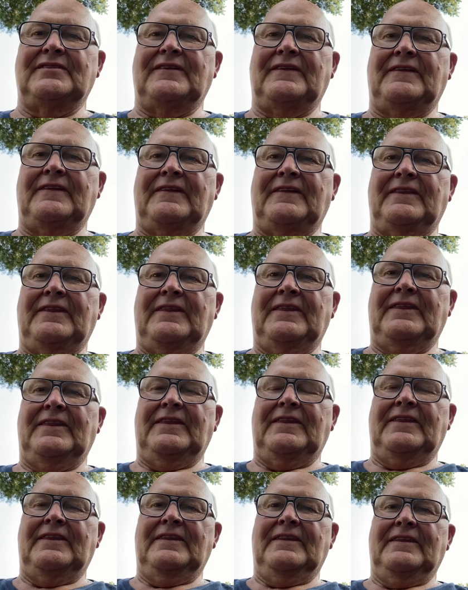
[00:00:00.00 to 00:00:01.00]

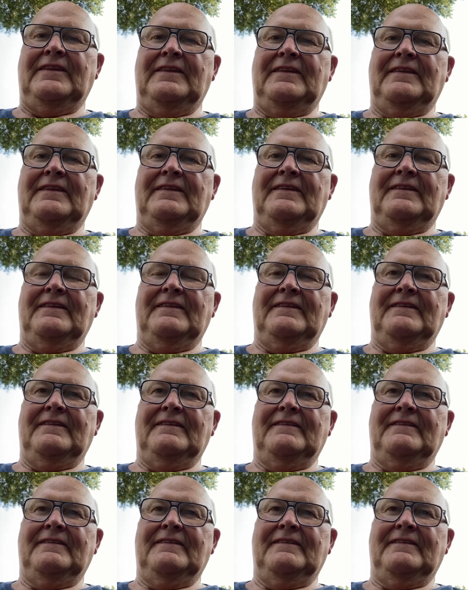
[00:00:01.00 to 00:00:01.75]
Nobody speaks.